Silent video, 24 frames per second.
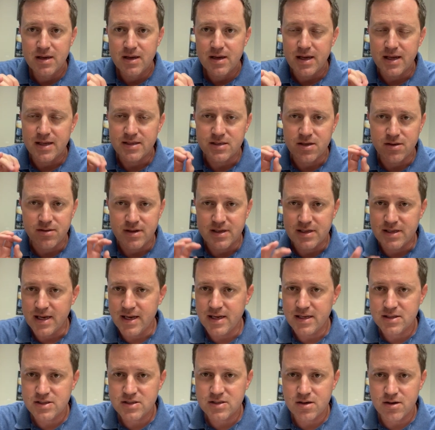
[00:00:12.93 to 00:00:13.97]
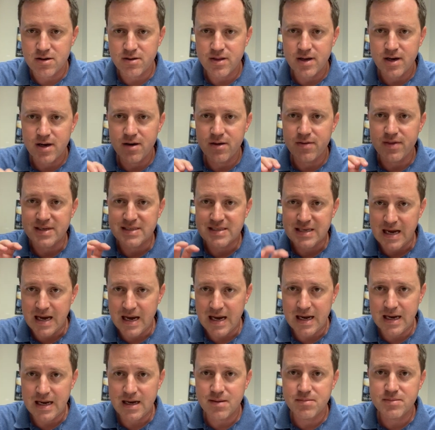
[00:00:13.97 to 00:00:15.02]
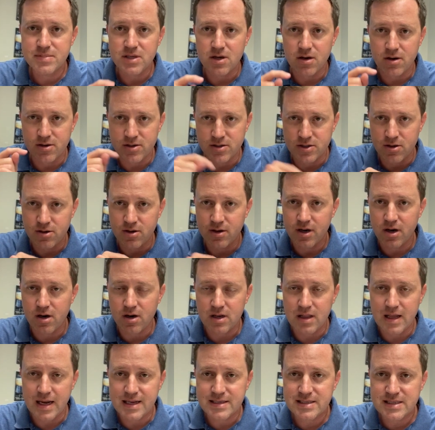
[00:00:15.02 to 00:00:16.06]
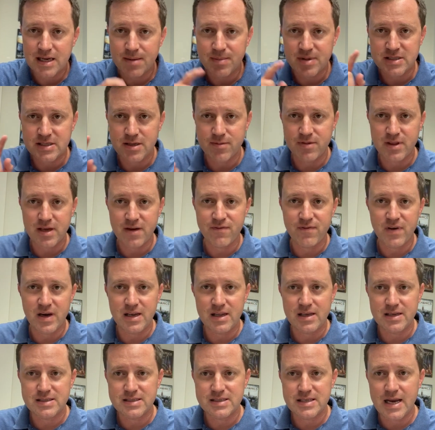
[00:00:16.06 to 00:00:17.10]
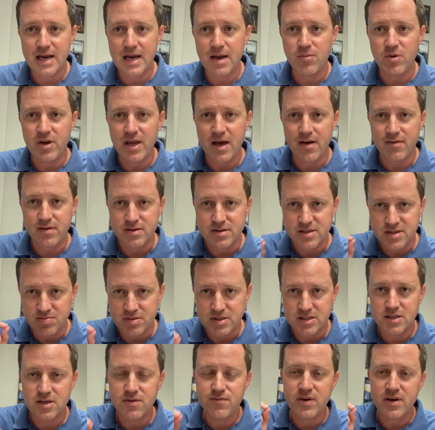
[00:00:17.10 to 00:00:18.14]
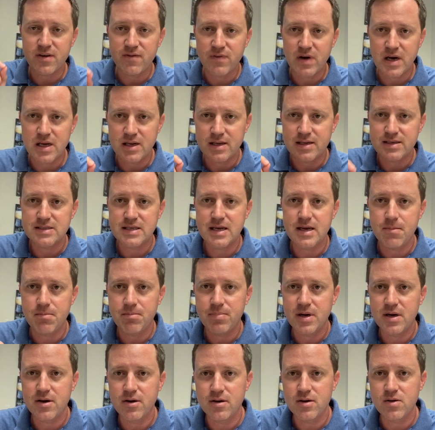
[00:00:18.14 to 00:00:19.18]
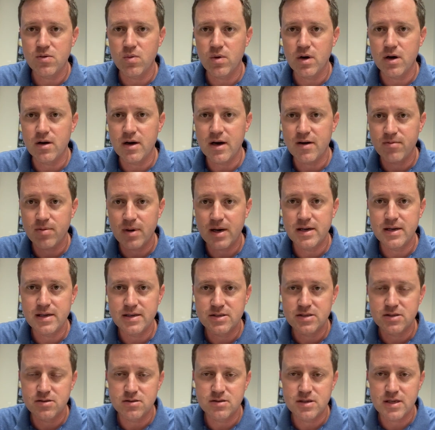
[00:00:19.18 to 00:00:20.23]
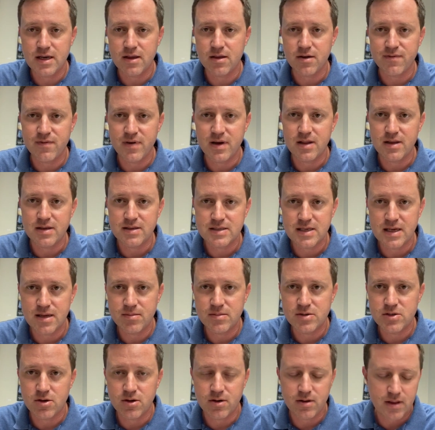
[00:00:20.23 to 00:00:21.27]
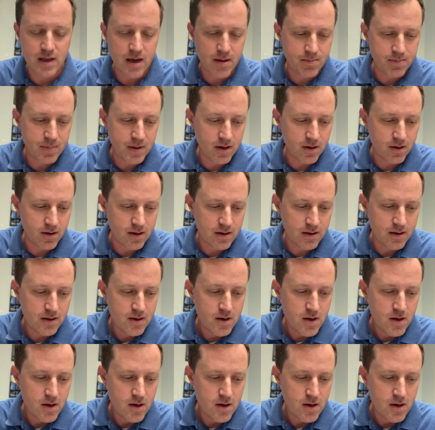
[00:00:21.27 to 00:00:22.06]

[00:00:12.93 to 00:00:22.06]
And so the dates are there. The times are during our class time, except for that final exam. We have a specific final exam period where everybody needs to take their final exam during that period.